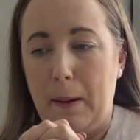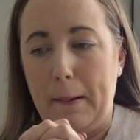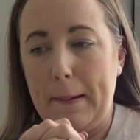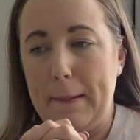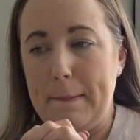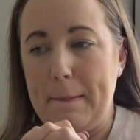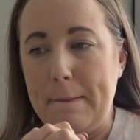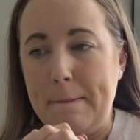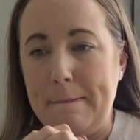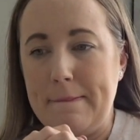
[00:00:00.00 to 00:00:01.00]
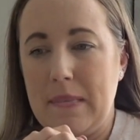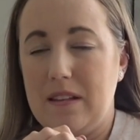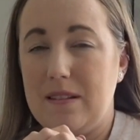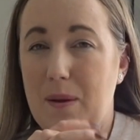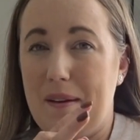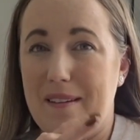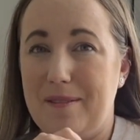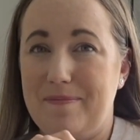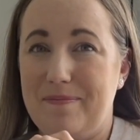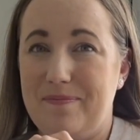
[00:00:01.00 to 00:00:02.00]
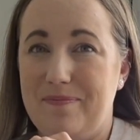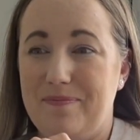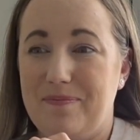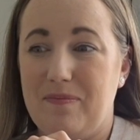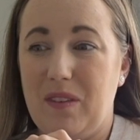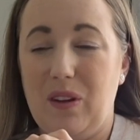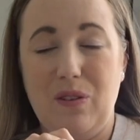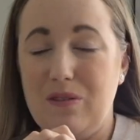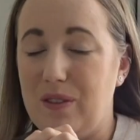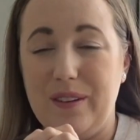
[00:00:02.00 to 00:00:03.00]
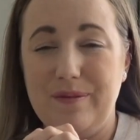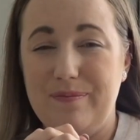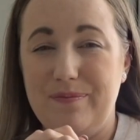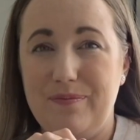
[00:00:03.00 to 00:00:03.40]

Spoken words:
So yeah, not fun.